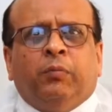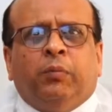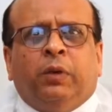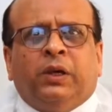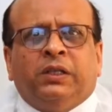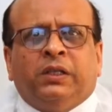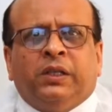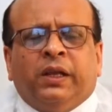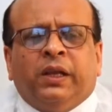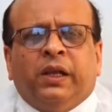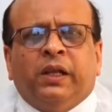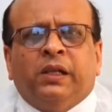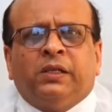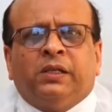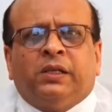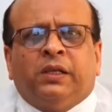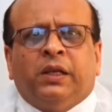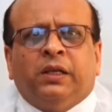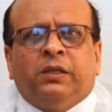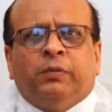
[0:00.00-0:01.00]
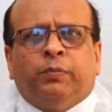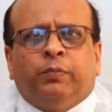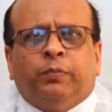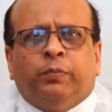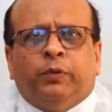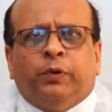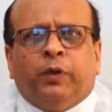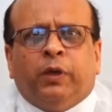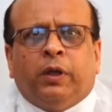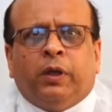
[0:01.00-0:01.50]
but single stage
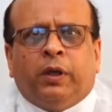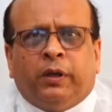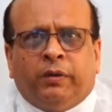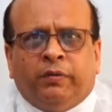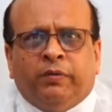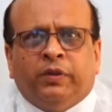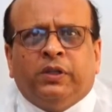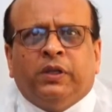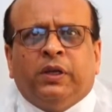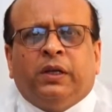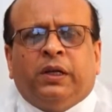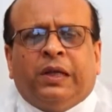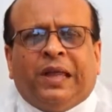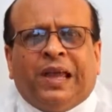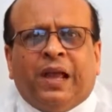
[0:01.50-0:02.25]
revision